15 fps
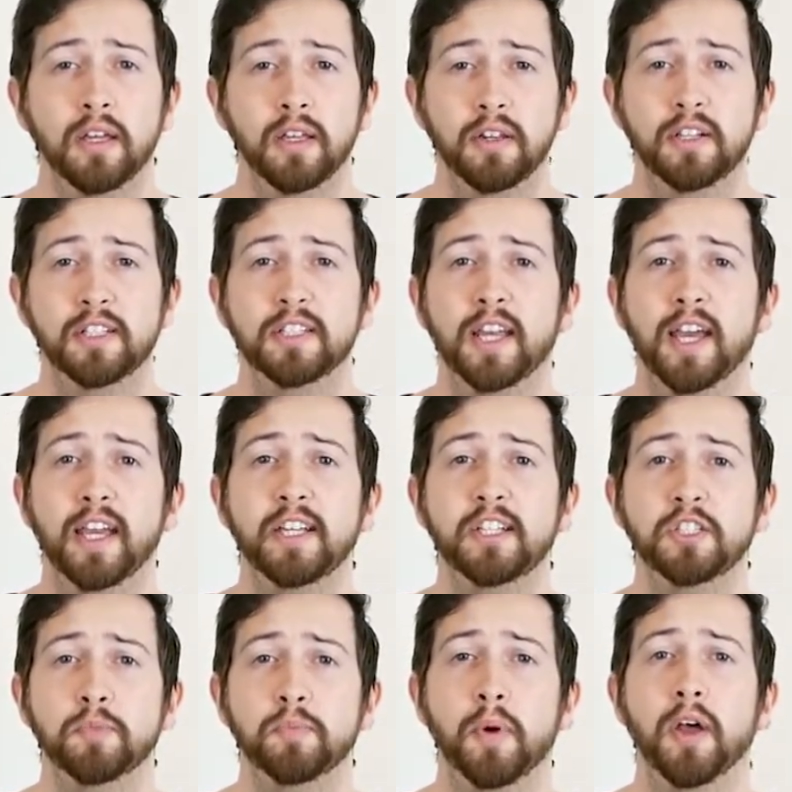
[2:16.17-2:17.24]
a nice
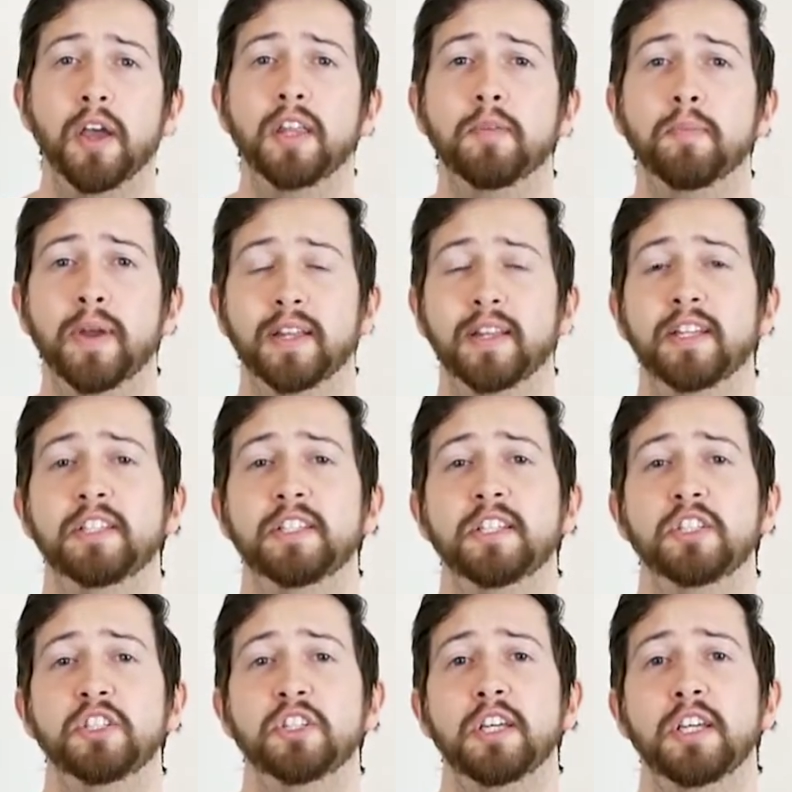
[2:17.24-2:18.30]
case, buy the
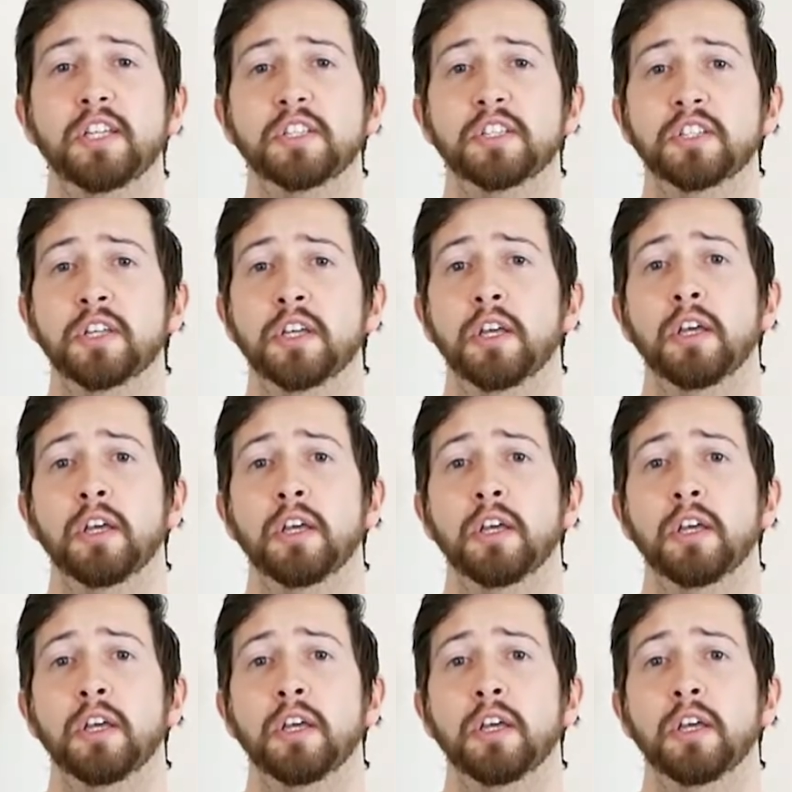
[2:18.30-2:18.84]
magnetic sheets,